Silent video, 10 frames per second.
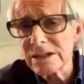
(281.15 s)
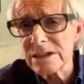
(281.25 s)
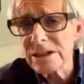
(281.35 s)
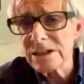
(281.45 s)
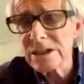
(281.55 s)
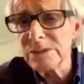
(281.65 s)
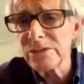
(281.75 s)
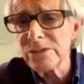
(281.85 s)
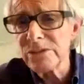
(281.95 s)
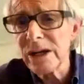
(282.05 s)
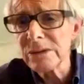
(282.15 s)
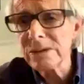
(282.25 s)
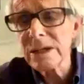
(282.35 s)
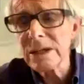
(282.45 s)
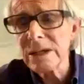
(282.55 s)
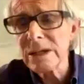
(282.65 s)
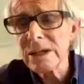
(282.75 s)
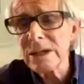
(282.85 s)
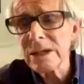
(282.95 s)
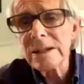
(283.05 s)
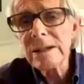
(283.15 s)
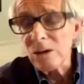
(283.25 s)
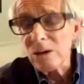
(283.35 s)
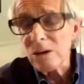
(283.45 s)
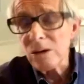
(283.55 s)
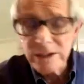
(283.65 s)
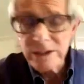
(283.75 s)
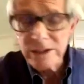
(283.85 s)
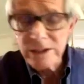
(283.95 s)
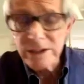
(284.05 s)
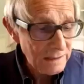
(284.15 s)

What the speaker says: that can be found, a word to that effect.